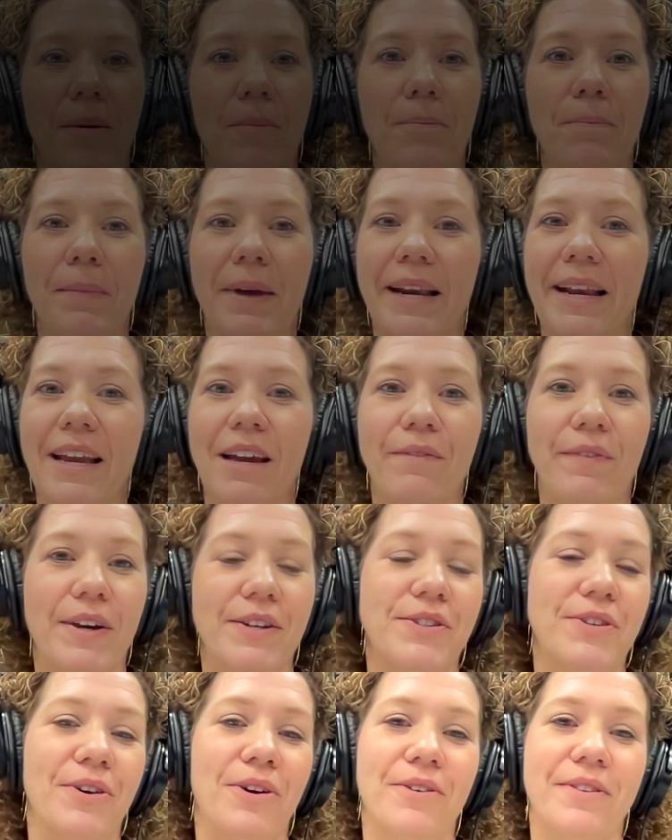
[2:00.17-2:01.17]
Many of
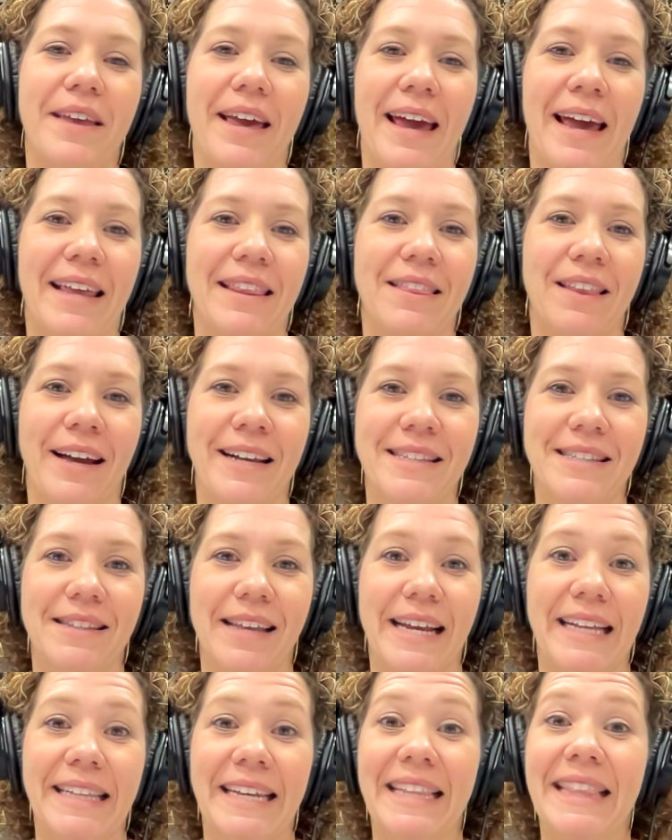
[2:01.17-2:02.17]
us heard the headlines
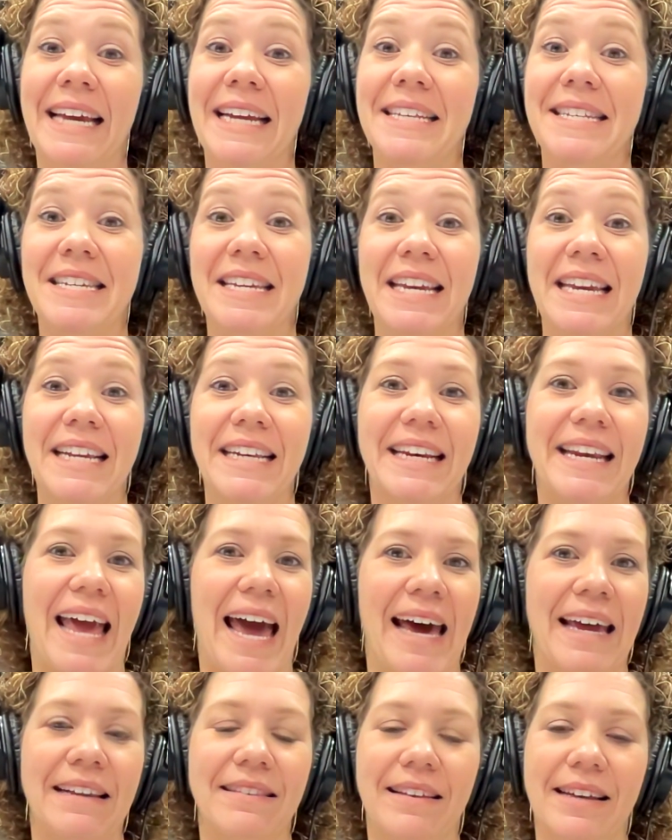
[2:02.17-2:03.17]
lately that teen and
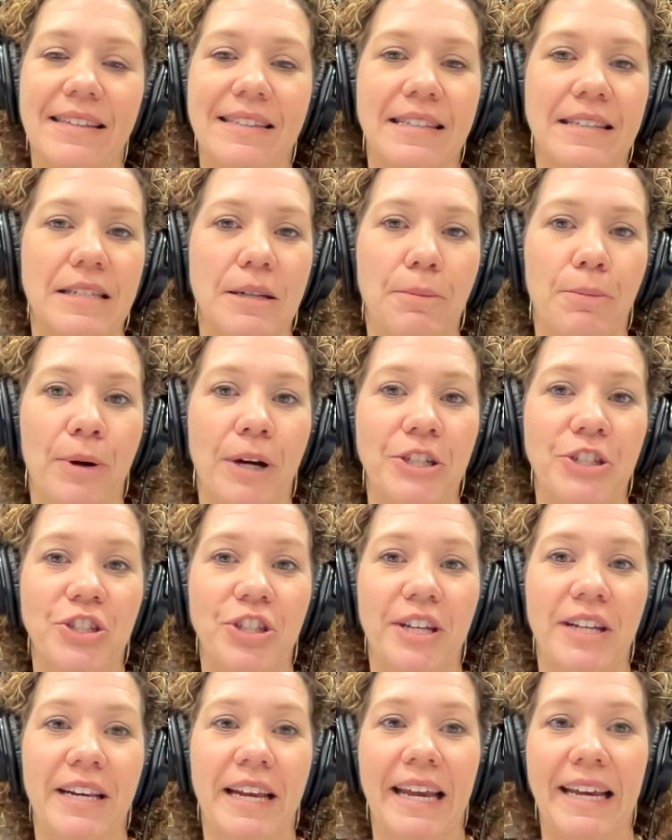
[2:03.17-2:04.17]
adolescent
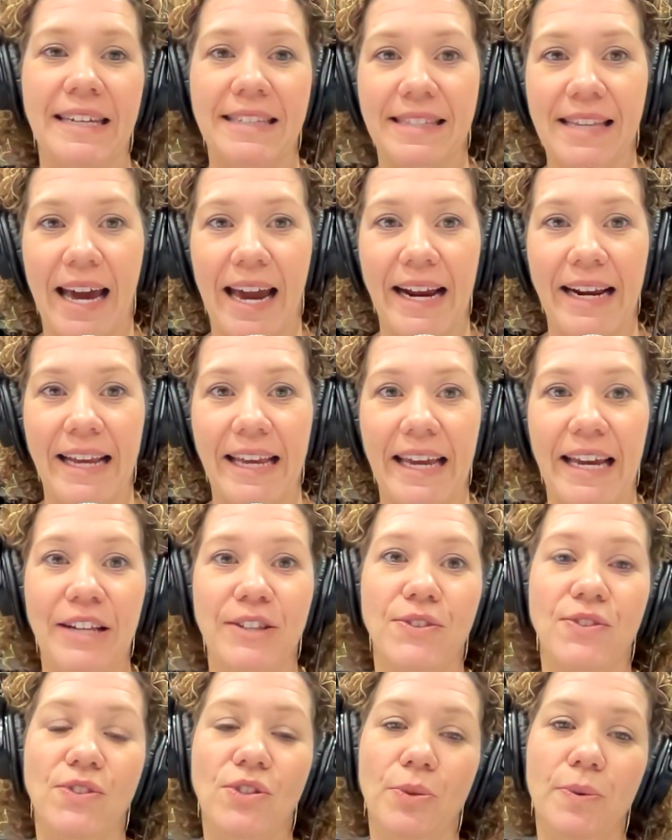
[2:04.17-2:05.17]
depression, anxiety,
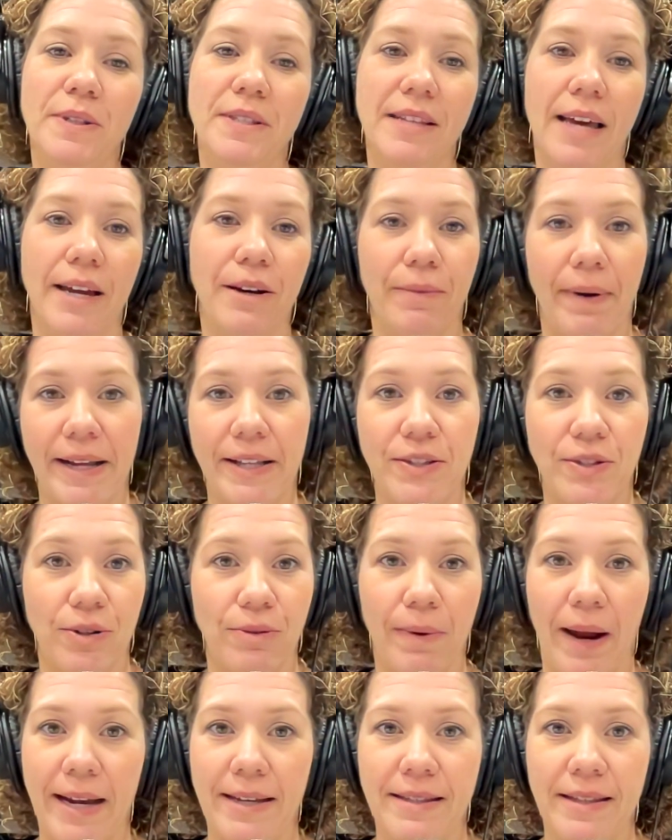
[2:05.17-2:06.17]
and suicide rates are
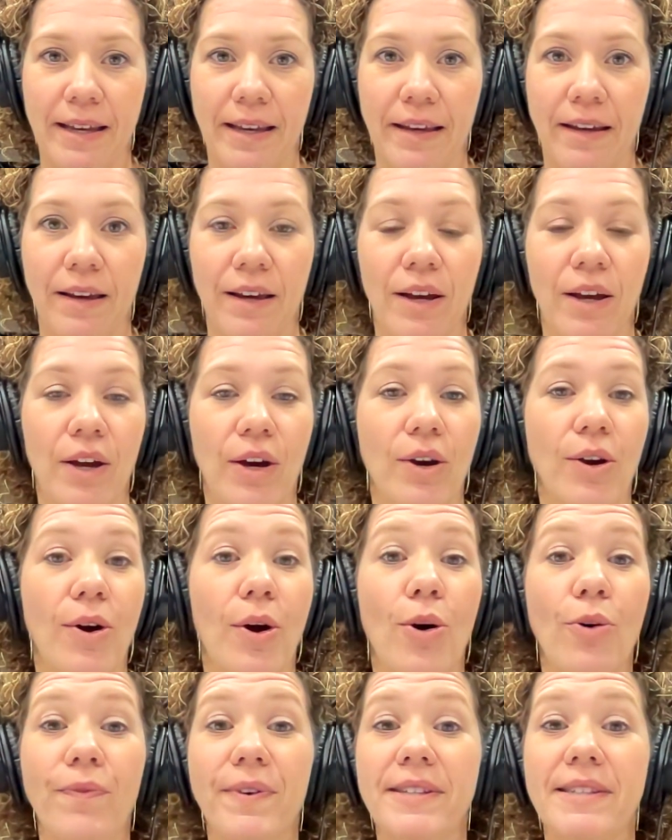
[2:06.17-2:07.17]
rising.
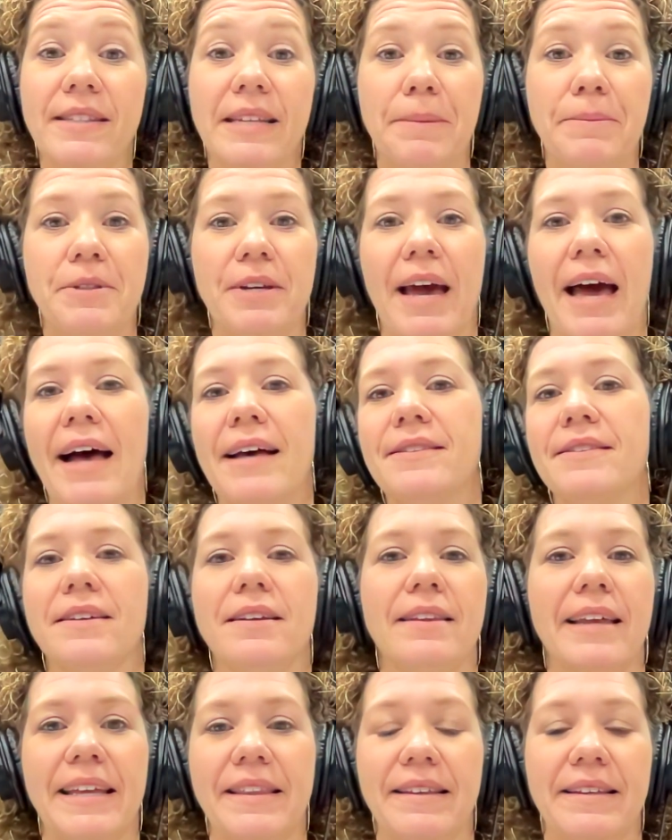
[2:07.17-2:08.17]
COVID seemed to
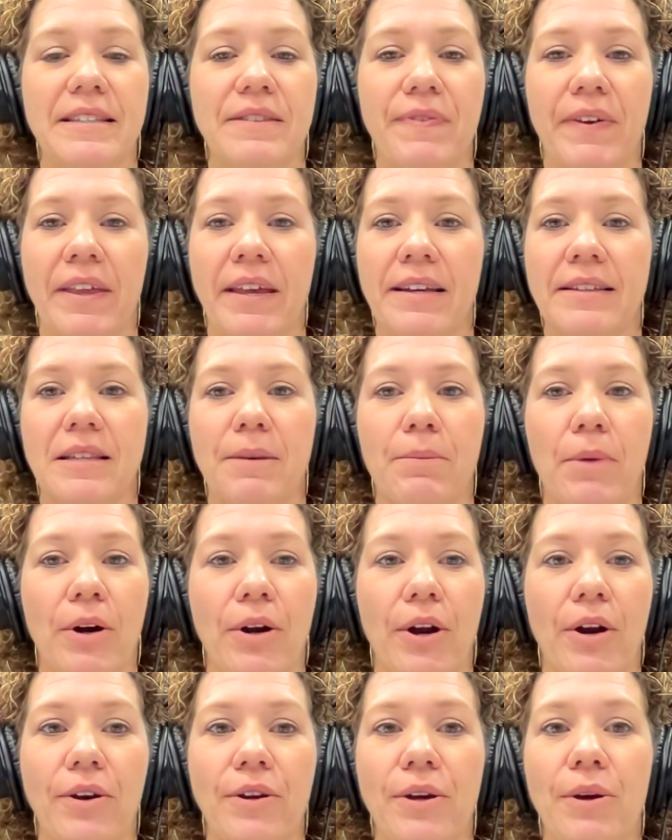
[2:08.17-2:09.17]
escalate these feelings
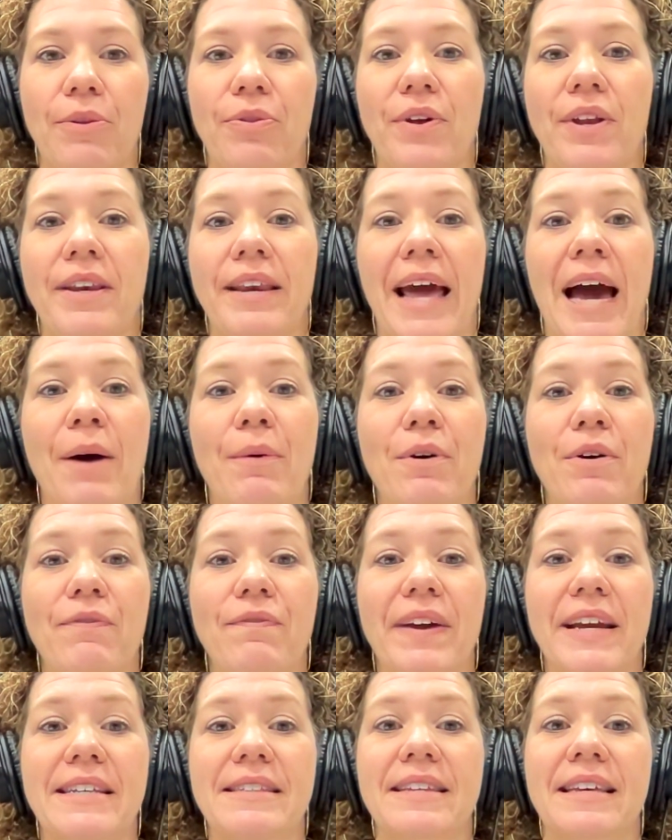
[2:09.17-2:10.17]
among our youth, and now we're
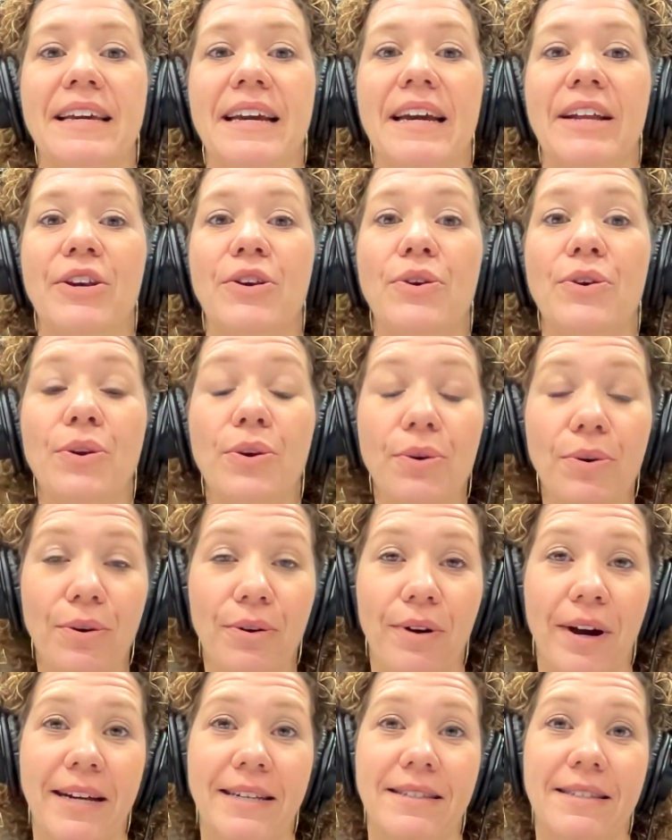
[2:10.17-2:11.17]
facing a new
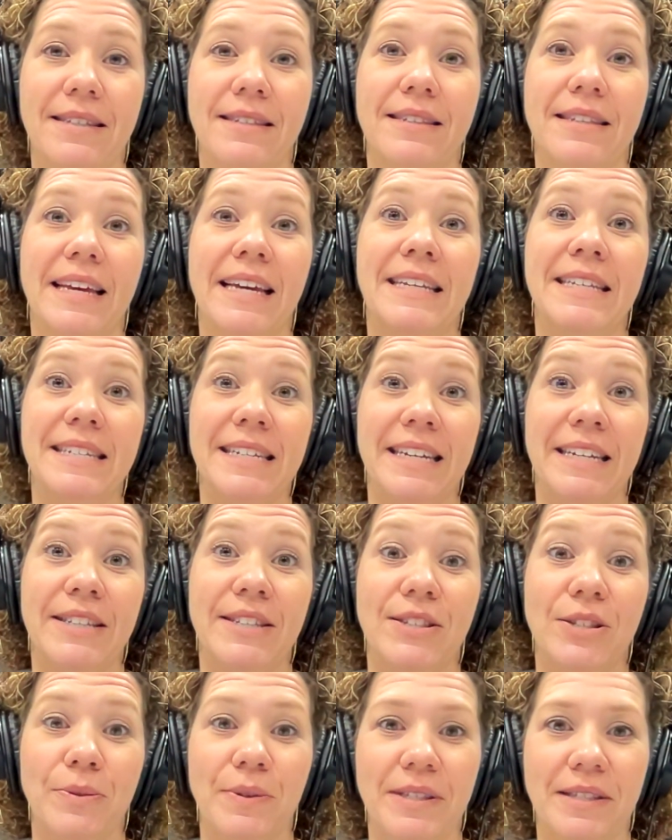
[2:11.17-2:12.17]
crisis in teen
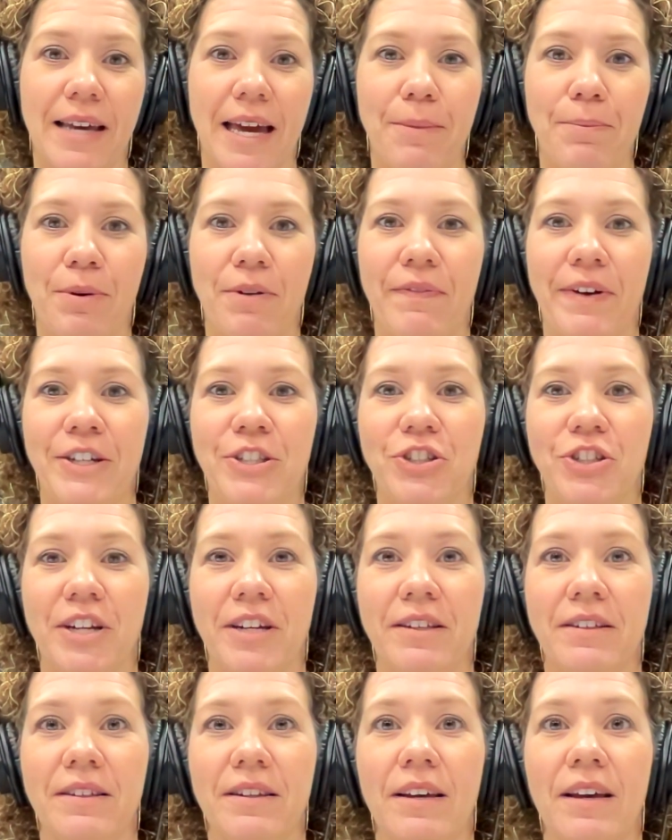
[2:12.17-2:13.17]
suicide
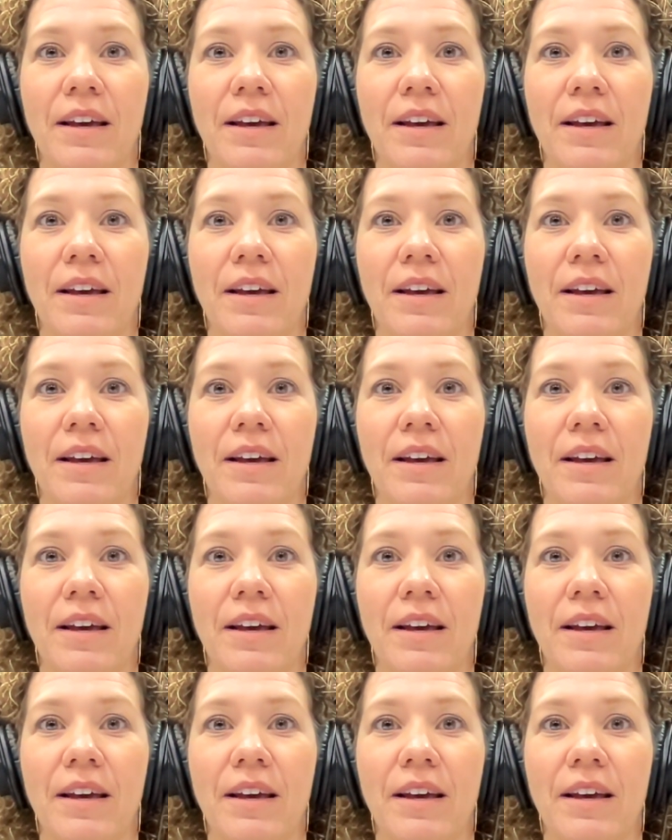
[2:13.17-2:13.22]
prevention.